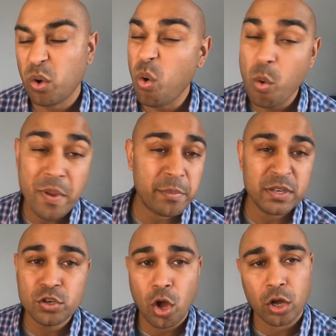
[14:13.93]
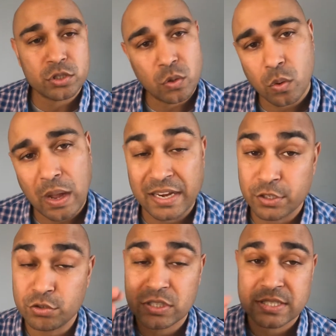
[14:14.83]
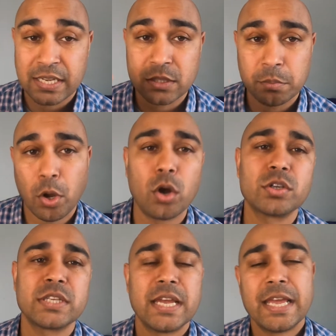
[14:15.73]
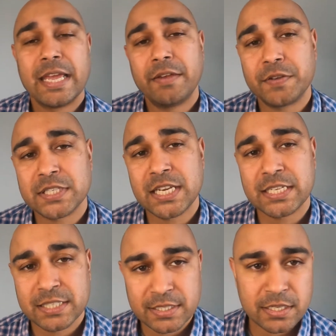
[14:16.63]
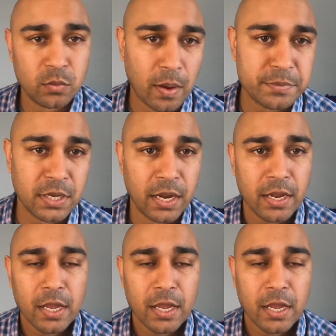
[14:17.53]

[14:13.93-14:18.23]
or maybe not at all, and you just tick the box if it's an existing website.